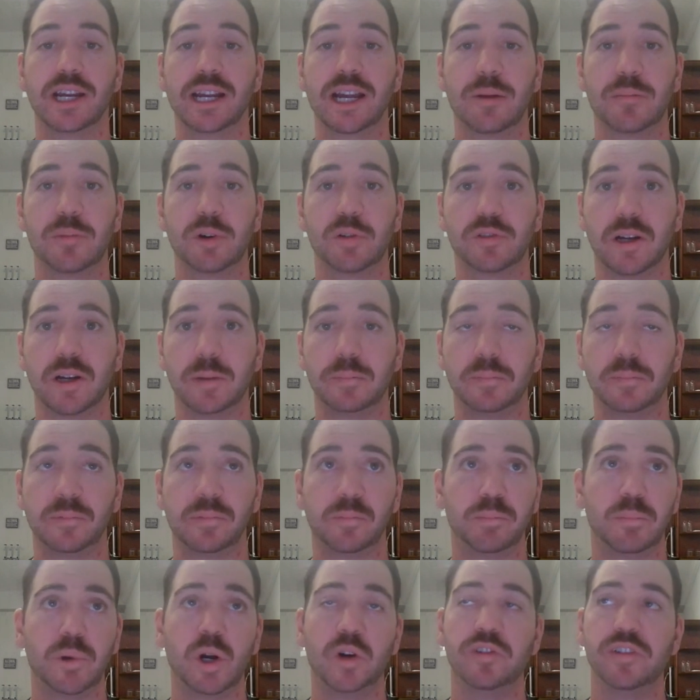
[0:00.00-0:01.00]
out
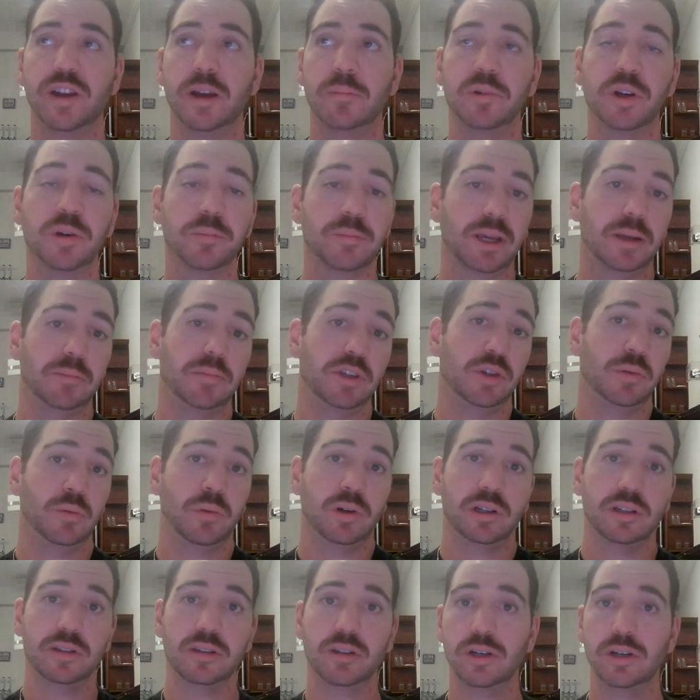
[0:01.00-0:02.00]
Movember, maybe you
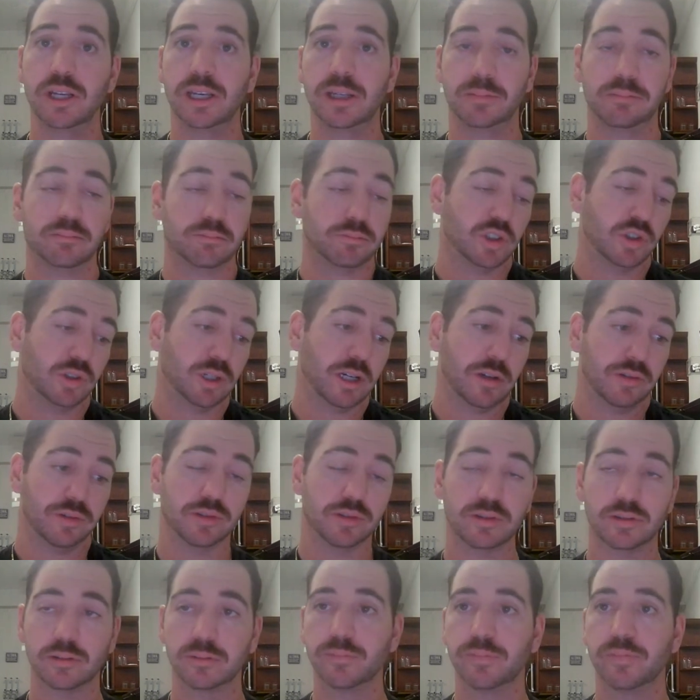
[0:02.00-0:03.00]
want to donate. Who
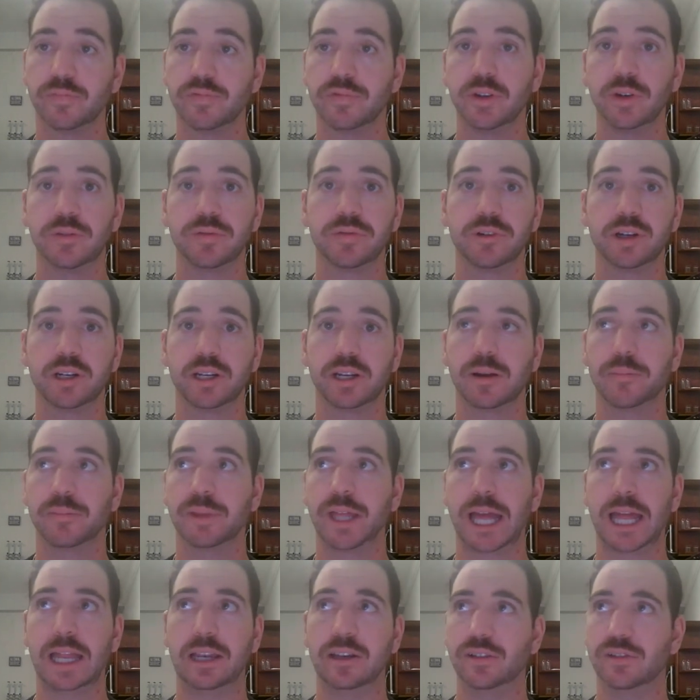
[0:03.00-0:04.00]
knows? Feel free. I'm
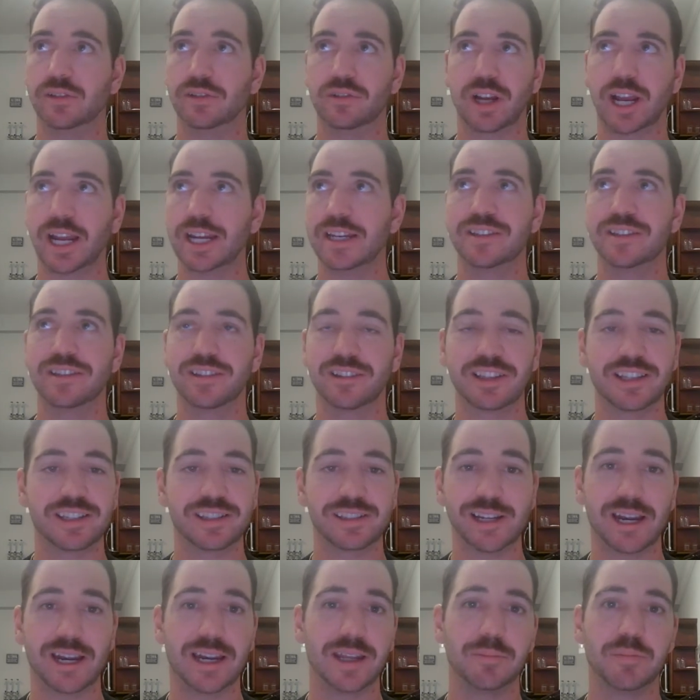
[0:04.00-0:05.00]
not trying to
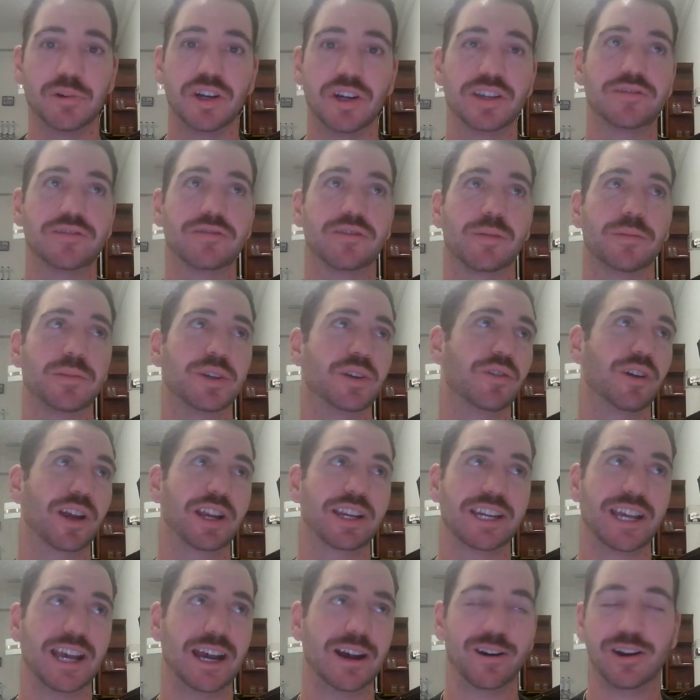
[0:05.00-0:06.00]
solicit any money from you
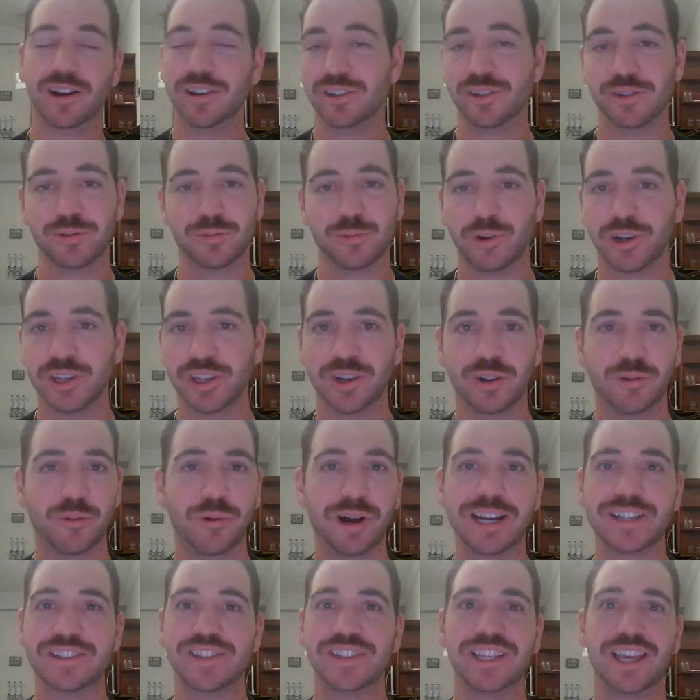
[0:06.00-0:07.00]
right now. I just want you to
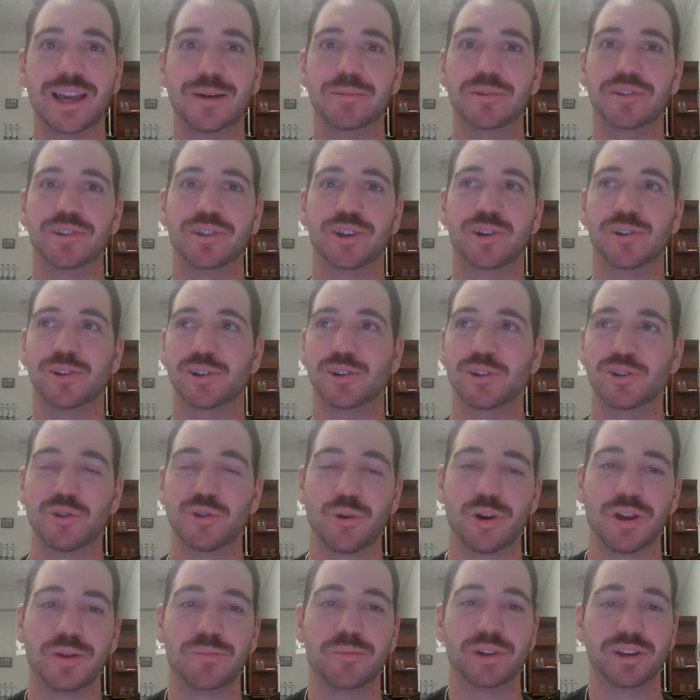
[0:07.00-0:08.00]
watch the episode and
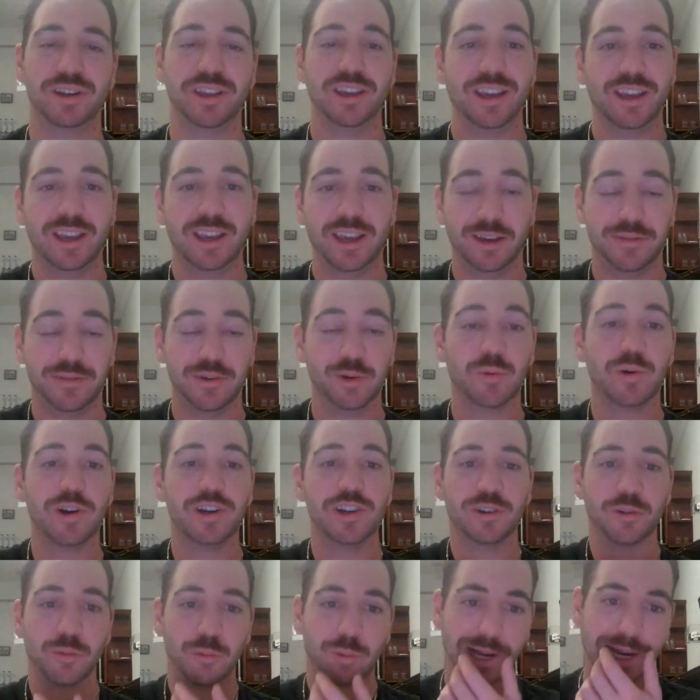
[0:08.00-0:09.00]
enjoy. But if you're
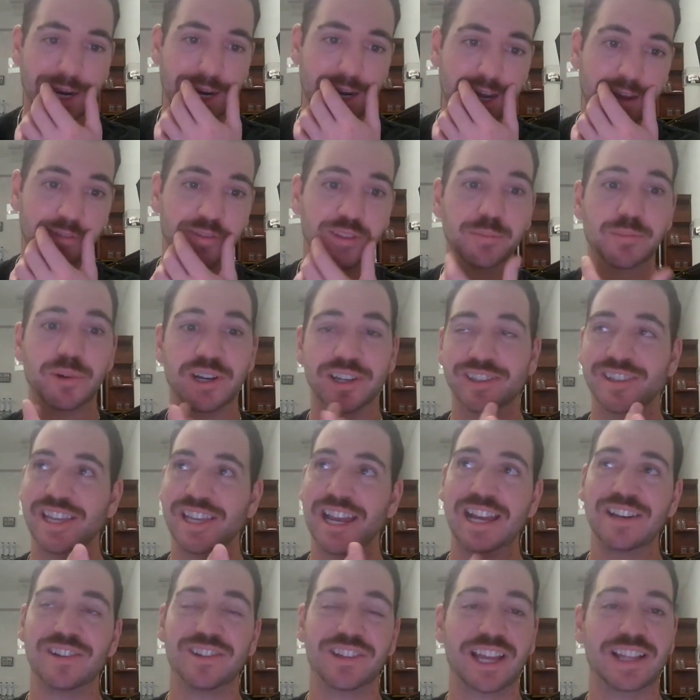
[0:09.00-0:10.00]
wondering why I have the
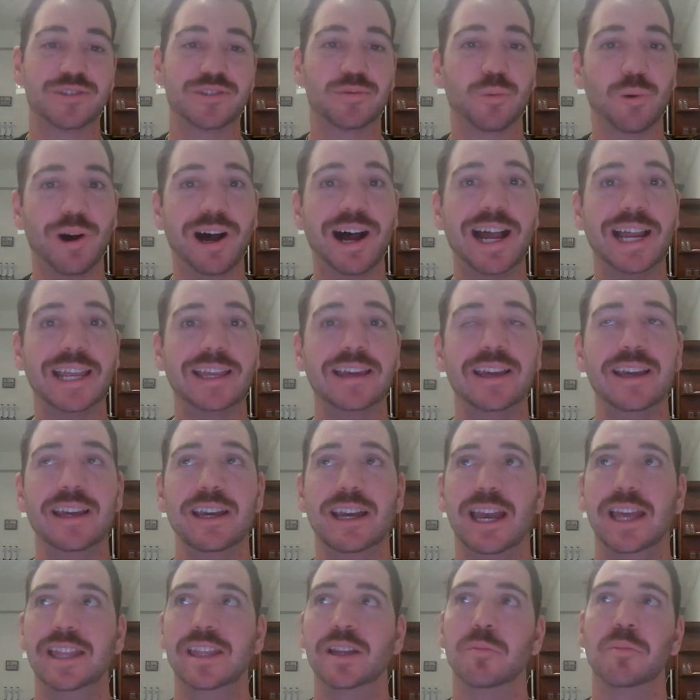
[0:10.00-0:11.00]
mustache, that's why.
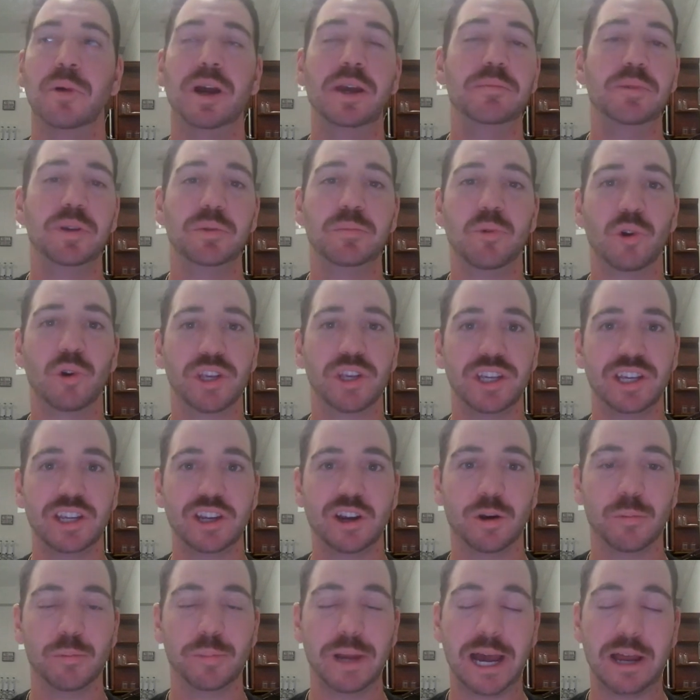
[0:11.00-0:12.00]
And there might be more you
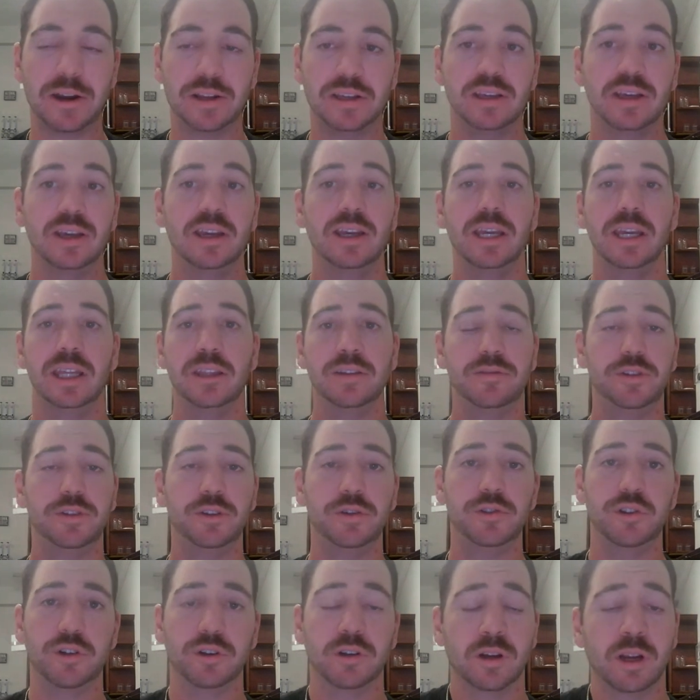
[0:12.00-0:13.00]
hear about it in the
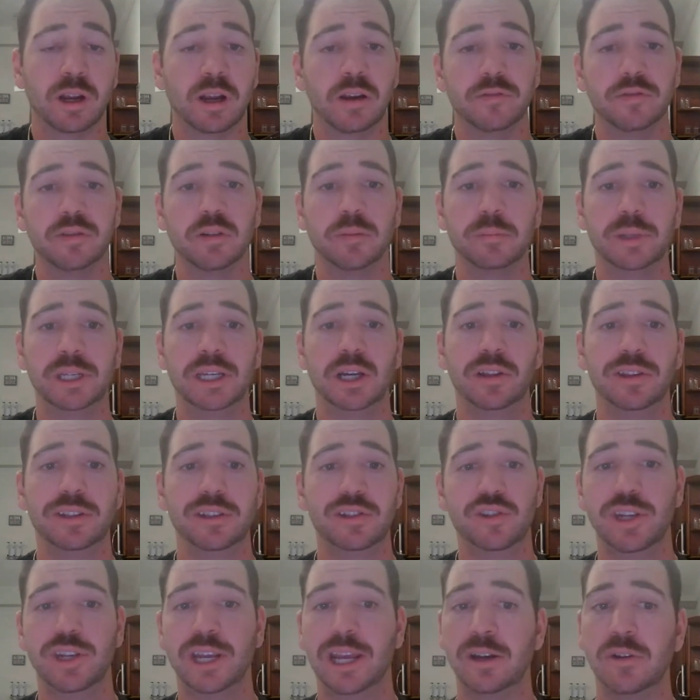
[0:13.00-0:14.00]
future from me on
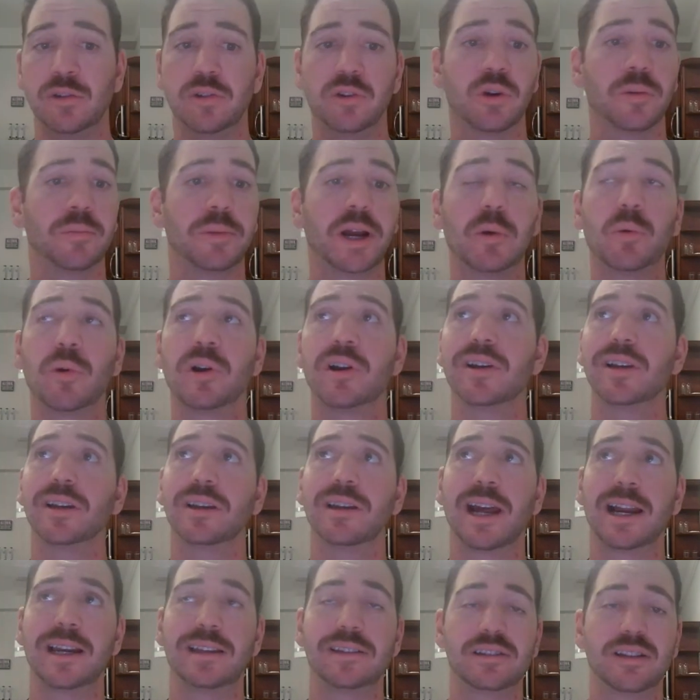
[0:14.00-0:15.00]
this channel or my work at
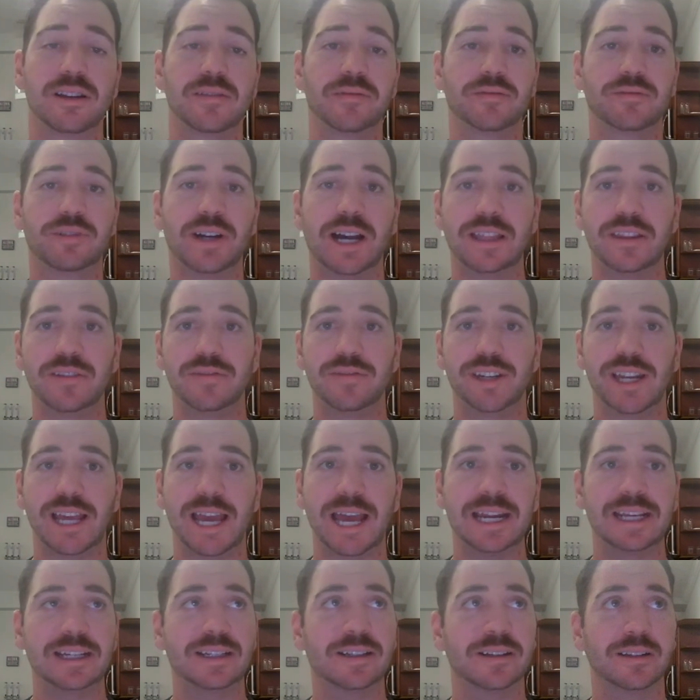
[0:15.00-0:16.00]
97.5 The
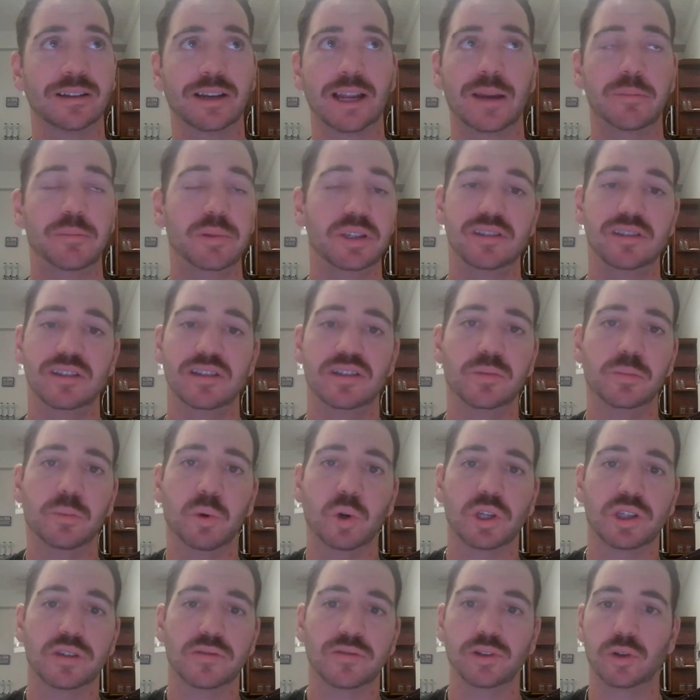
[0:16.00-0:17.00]
Fanatic and NBC
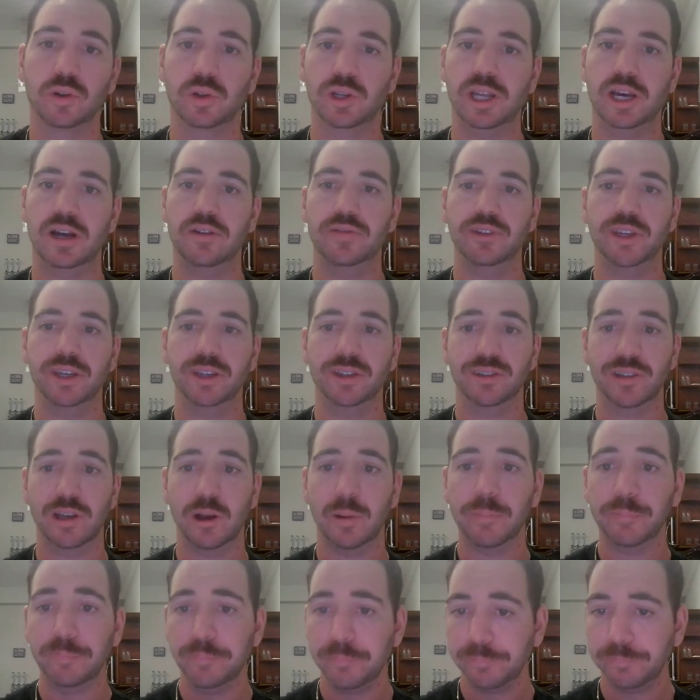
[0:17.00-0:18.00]
Sports Philadelphia.
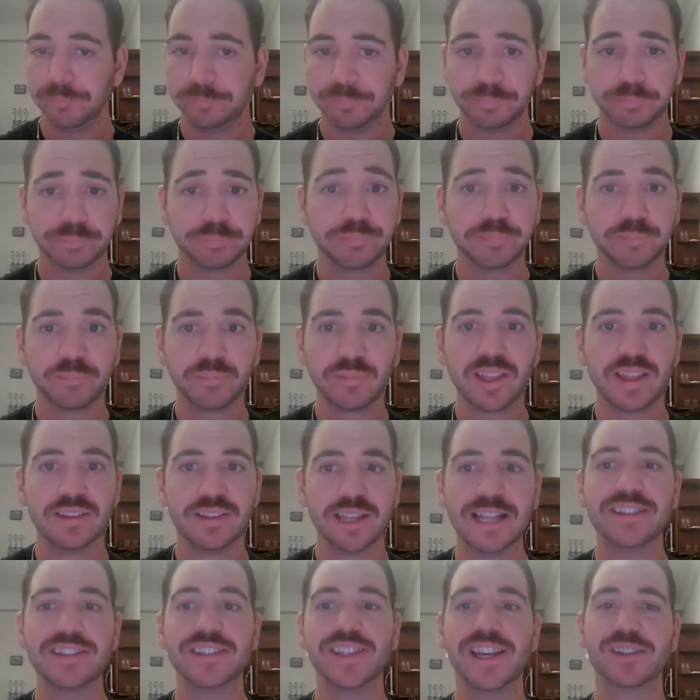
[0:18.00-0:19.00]
So
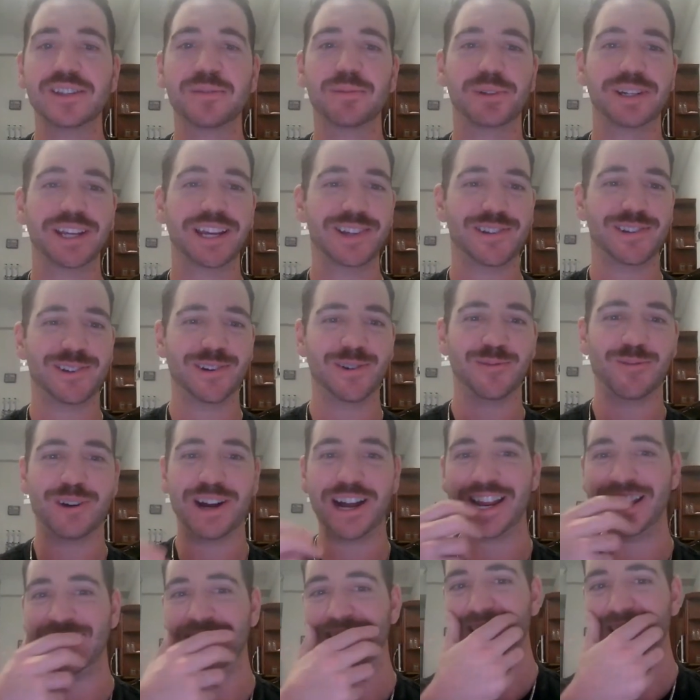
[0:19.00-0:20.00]
that's the explanation of why